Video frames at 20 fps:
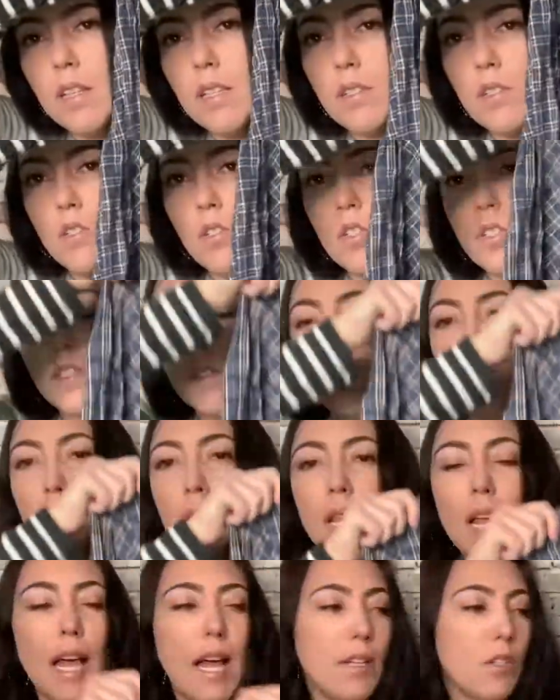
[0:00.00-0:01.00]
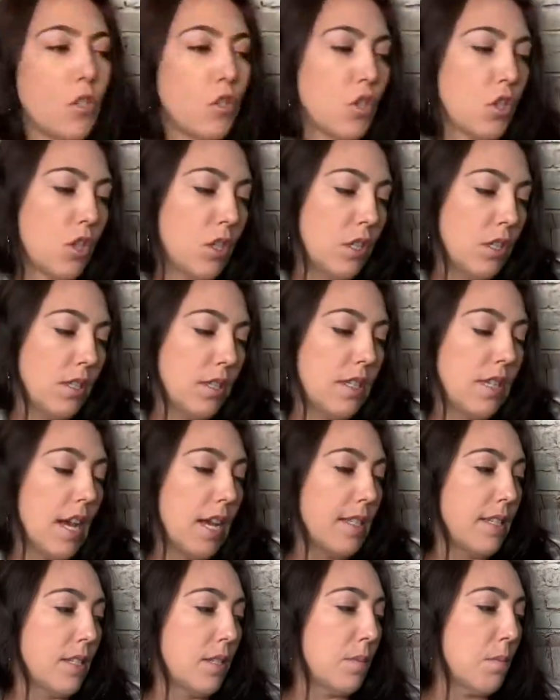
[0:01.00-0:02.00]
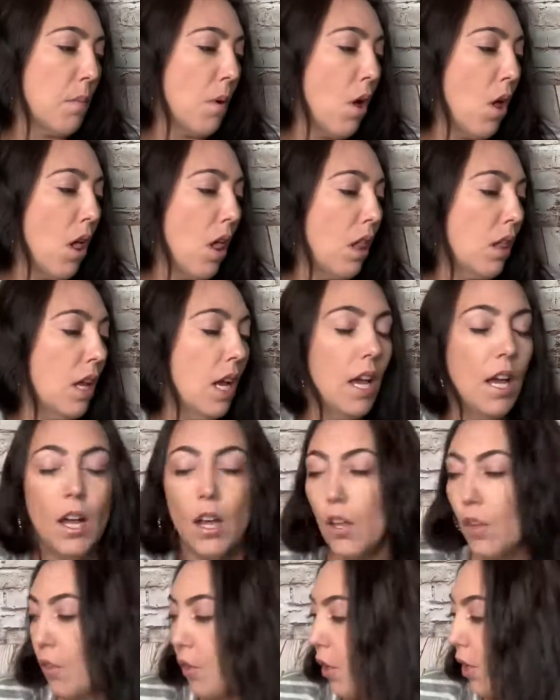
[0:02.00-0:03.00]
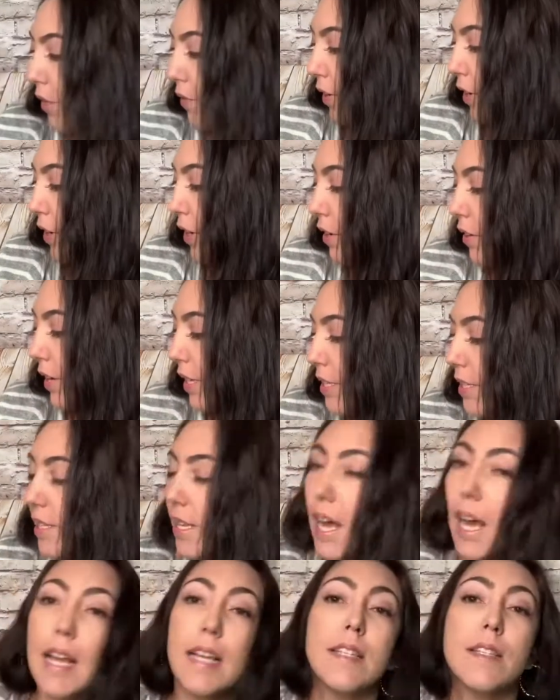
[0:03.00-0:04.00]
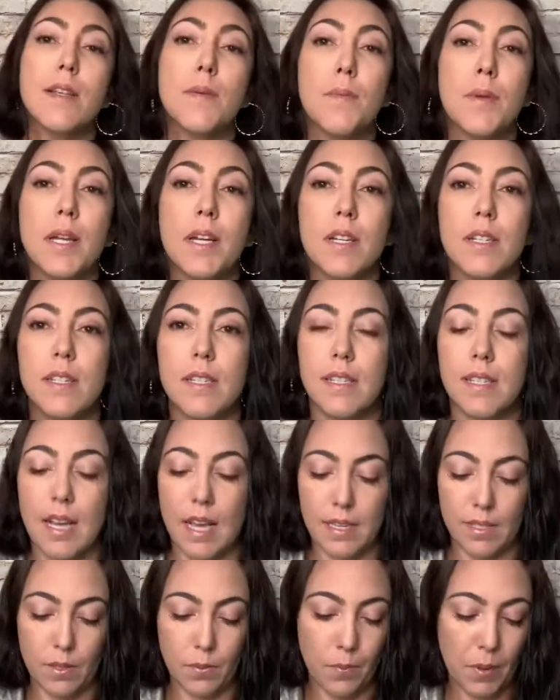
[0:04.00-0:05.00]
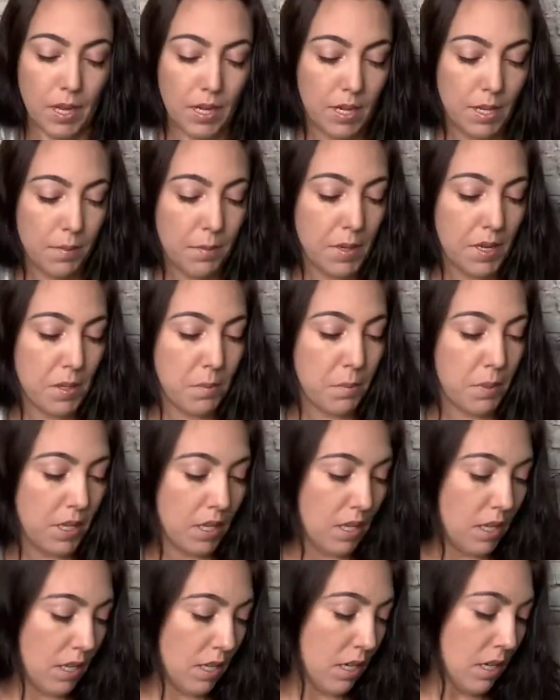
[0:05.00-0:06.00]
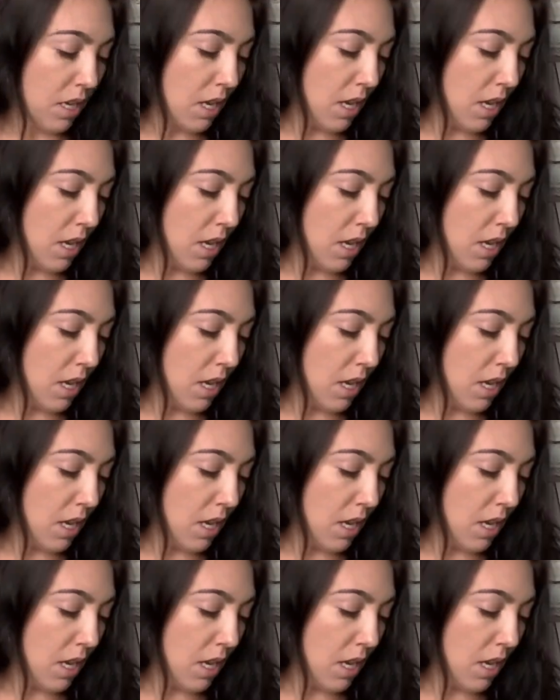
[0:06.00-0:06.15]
It's just a plaid shirt, size small, not a very great size. The bigger the size, the better in my opinion.